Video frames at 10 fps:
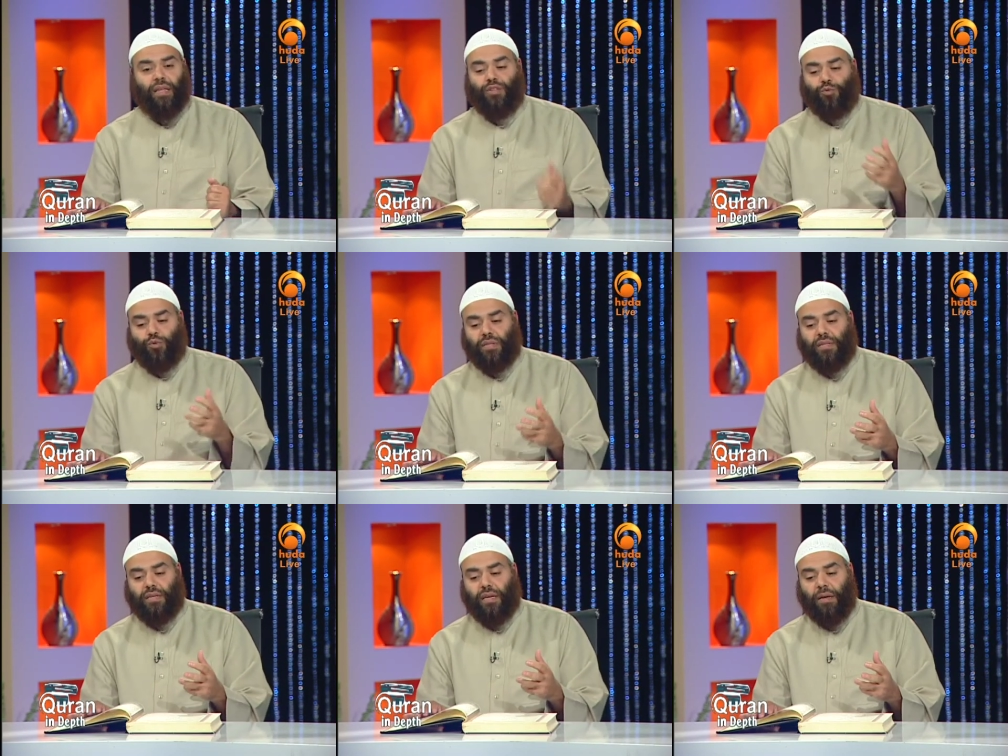that
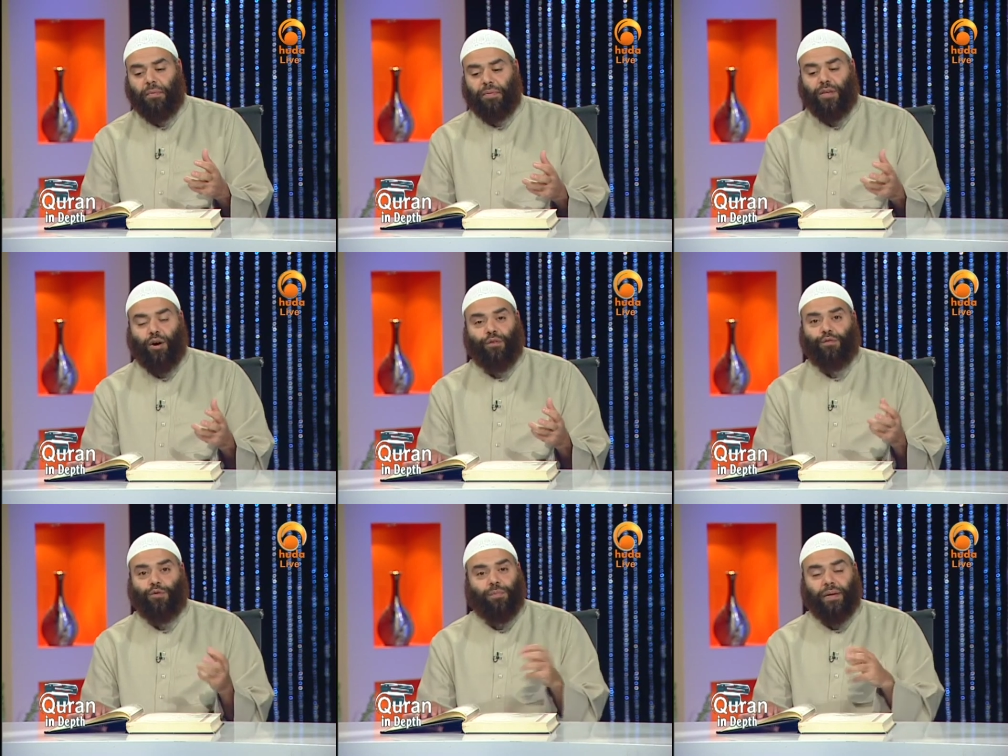would uh, be
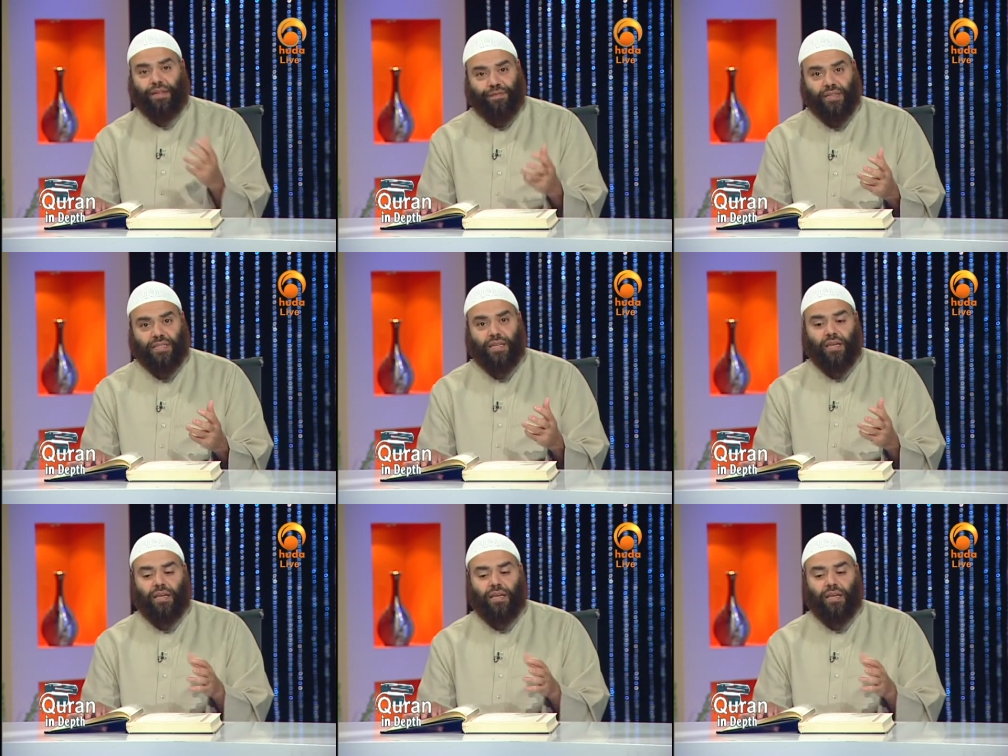of no benefit.